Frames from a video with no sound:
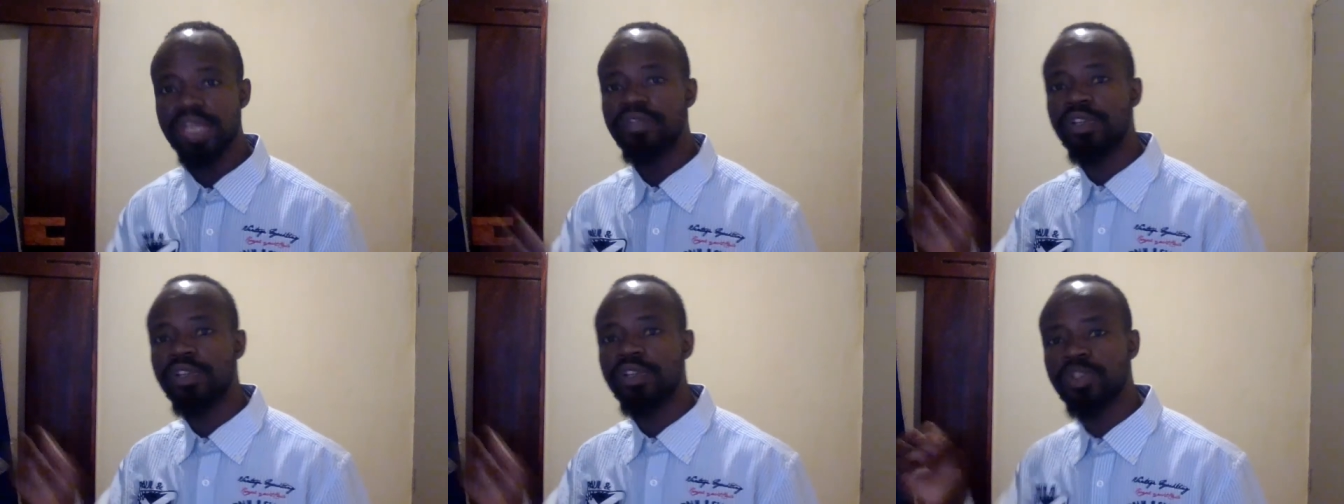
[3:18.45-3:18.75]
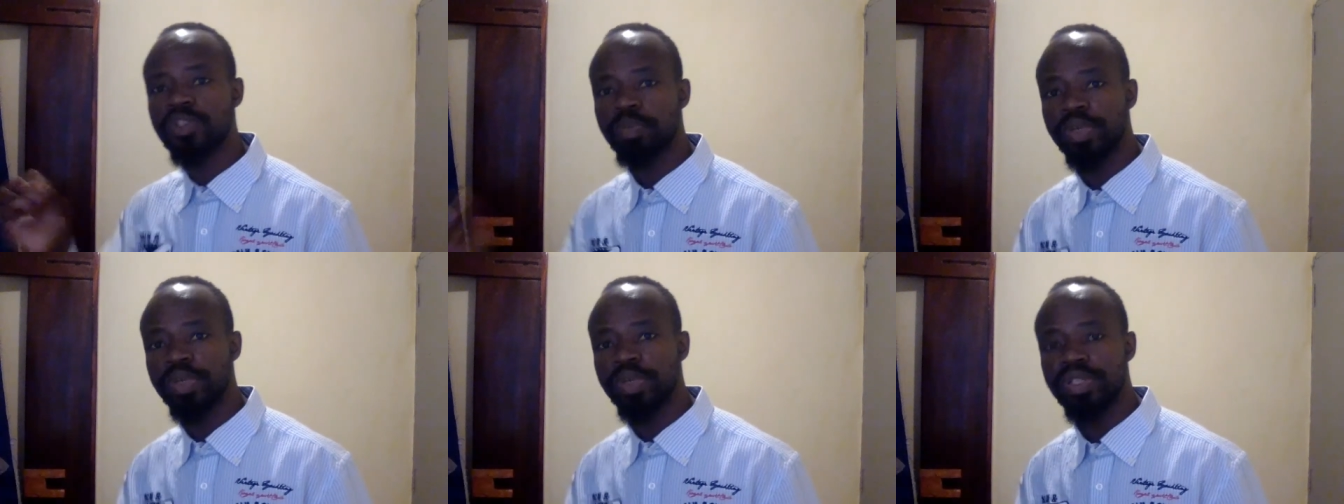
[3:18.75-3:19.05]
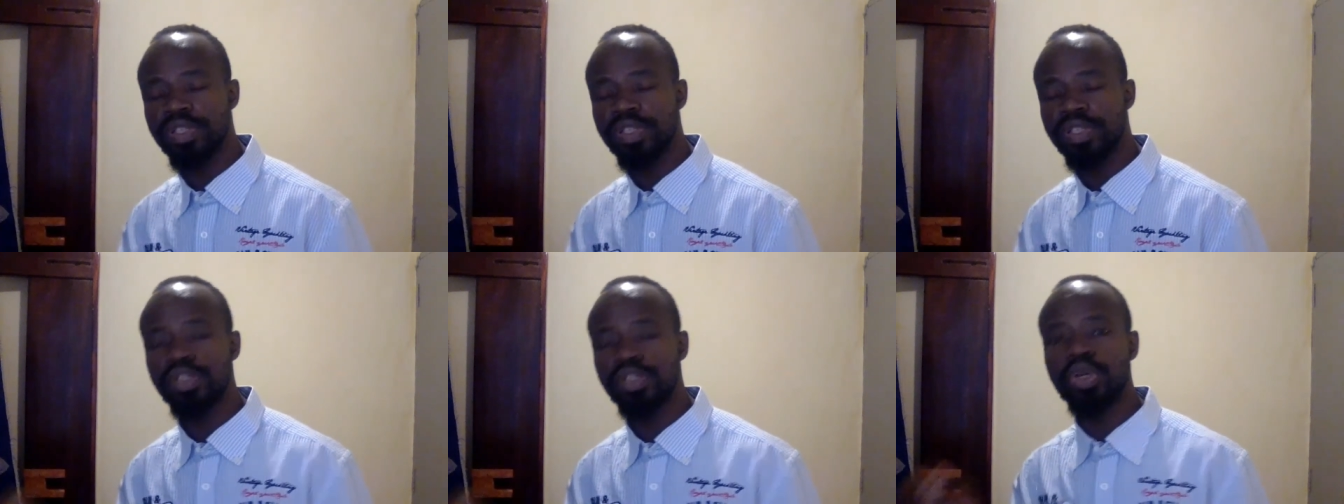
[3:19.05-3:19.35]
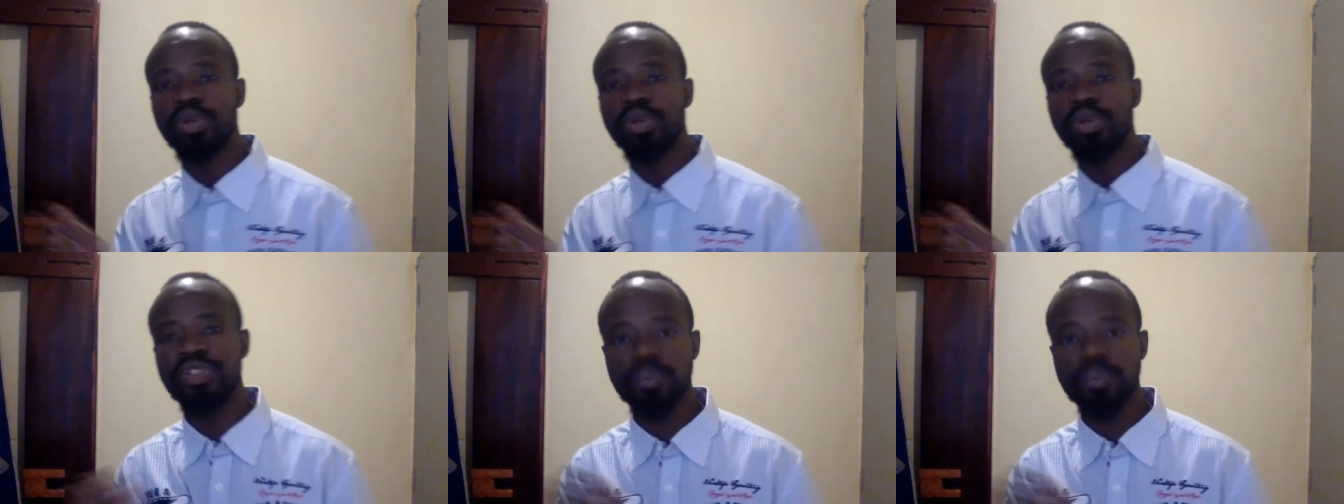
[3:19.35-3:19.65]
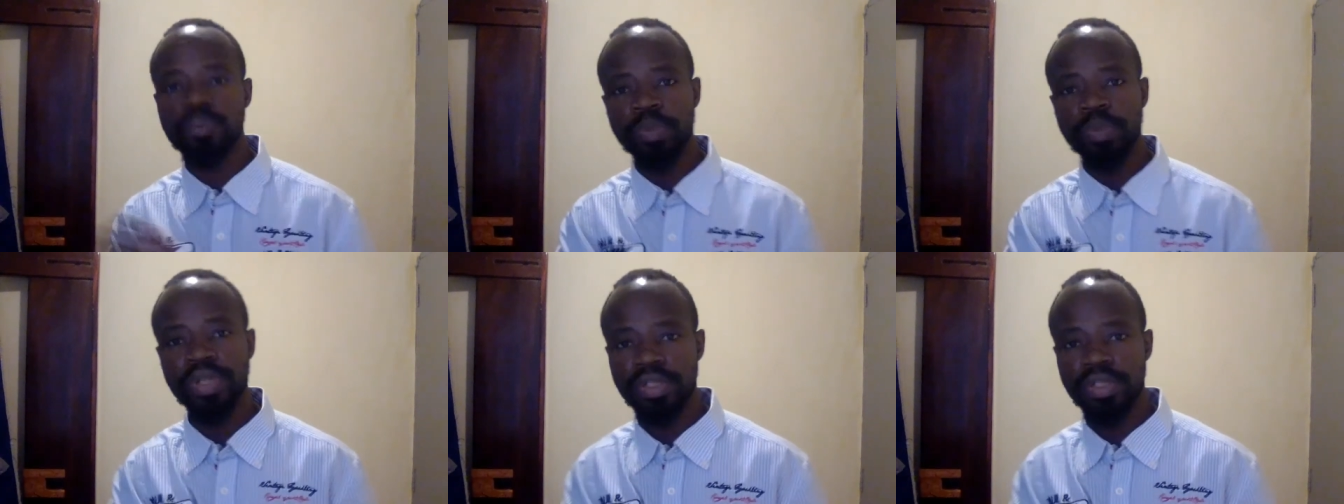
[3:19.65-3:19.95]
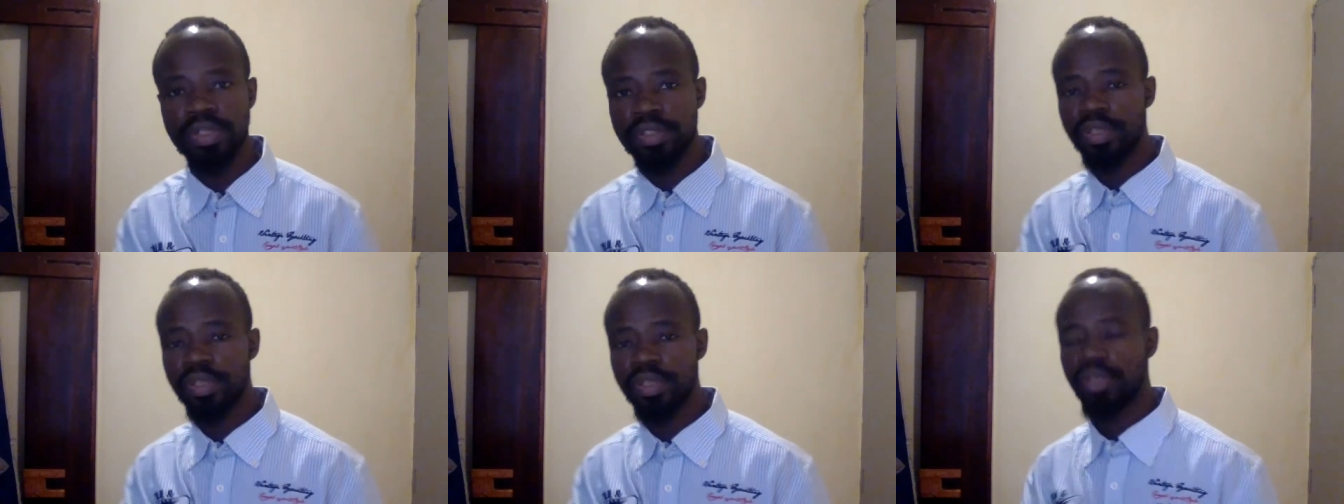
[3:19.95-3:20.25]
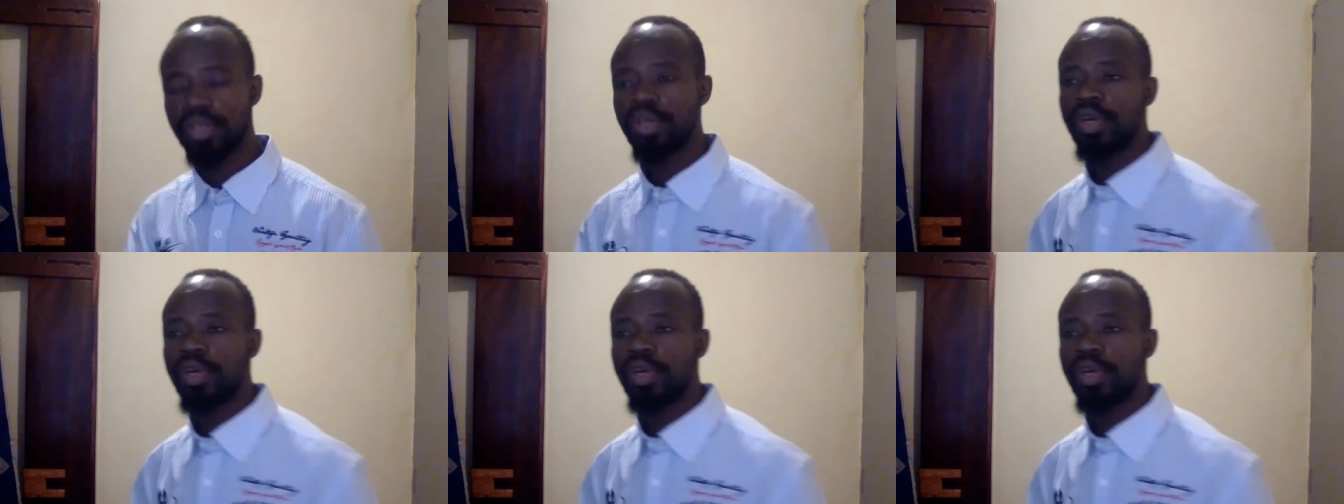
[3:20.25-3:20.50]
evil spirits and good spirits.